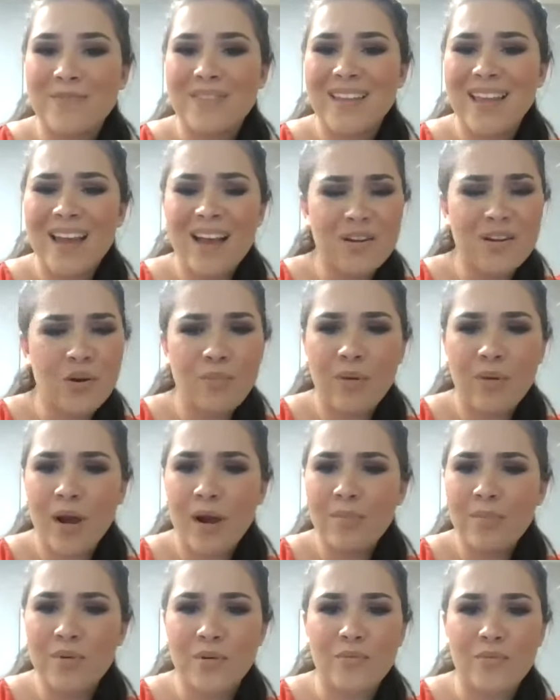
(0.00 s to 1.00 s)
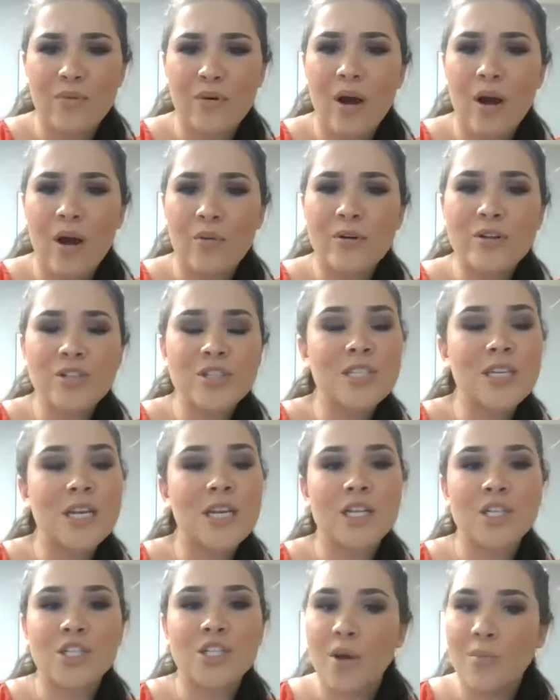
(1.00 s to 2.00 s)
Yeah, no problem. We're just going
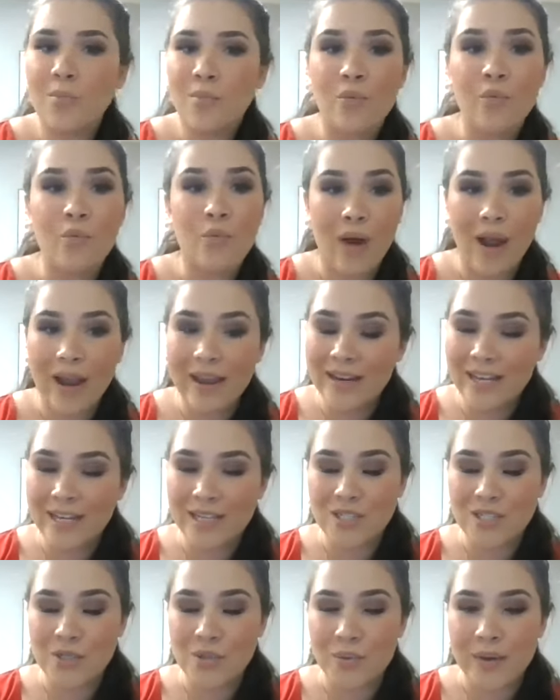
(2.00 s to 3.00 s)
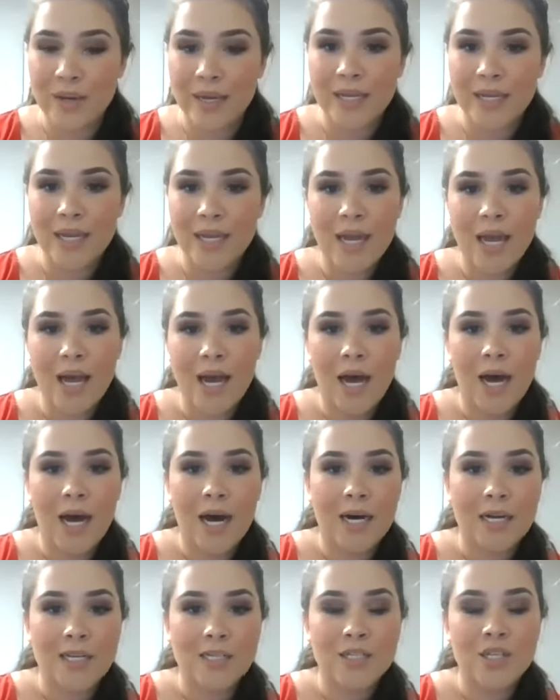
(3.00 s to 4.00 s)
to jump right into it.
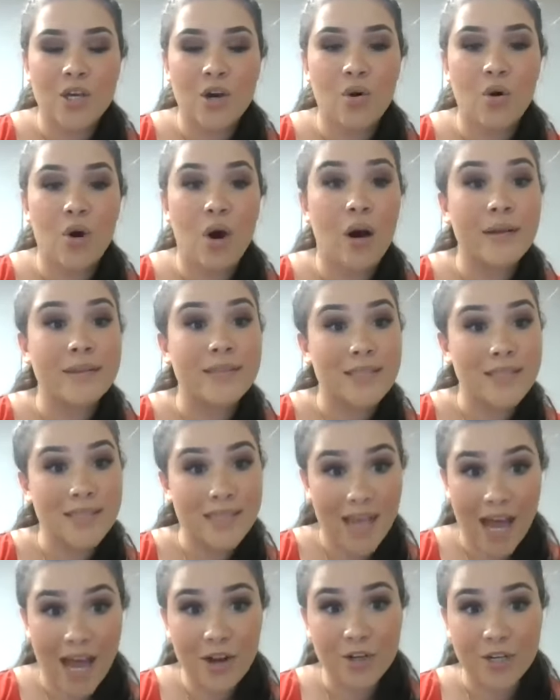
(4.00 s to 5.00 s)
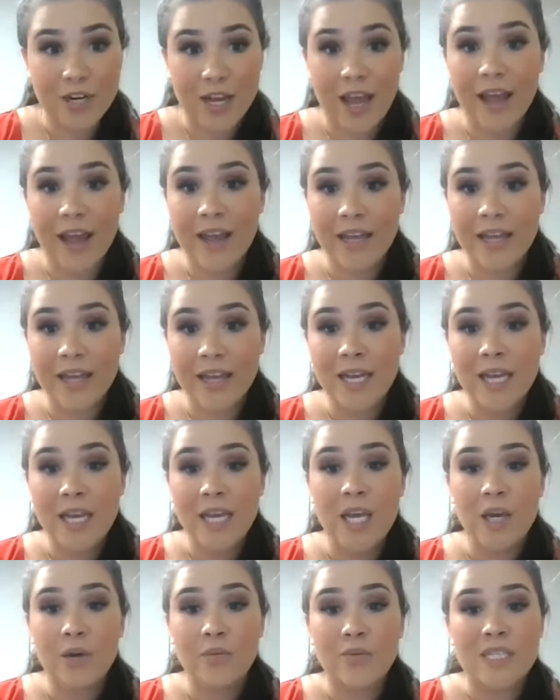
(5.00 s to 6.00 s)
So on Saturday,
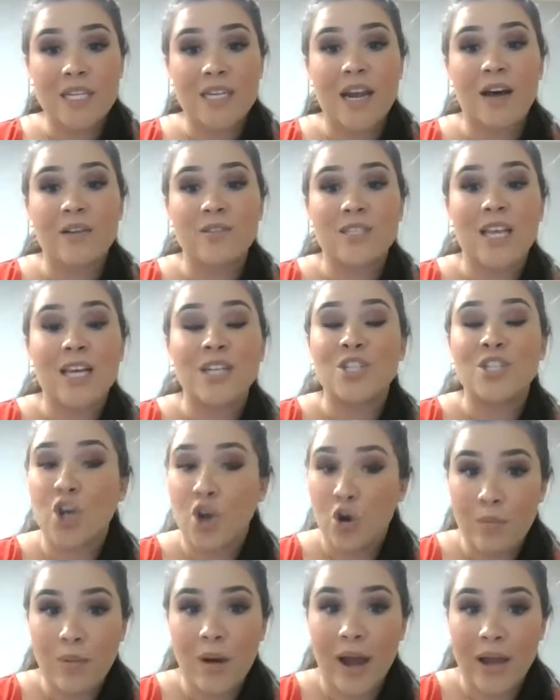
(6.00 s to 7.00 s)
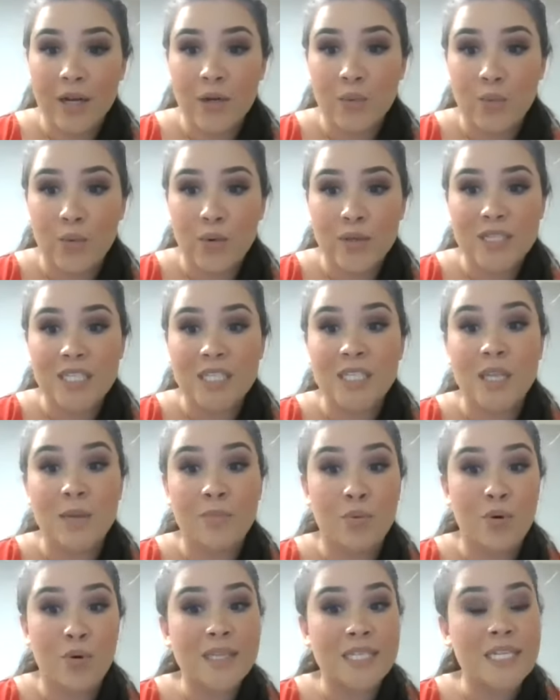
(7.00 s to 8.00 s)
it was announced that Joe Biden was the
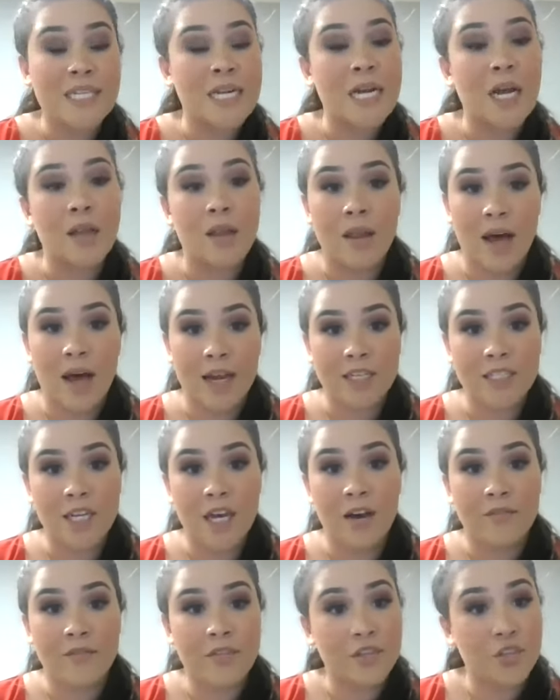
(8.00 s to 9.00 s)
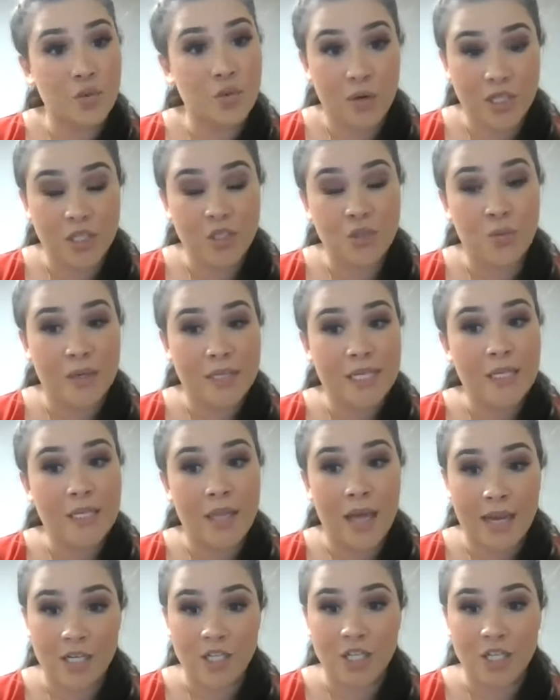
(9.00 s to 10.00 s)
president-elect of the 2020
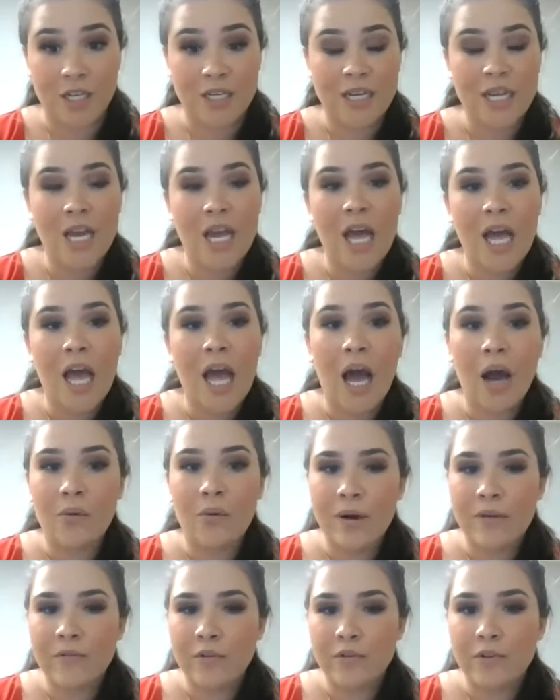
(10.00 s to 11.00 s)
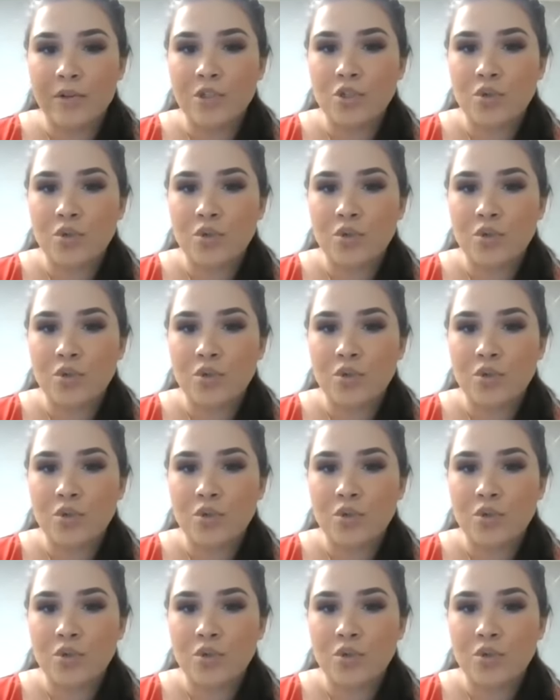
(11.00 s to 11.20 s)
election. However,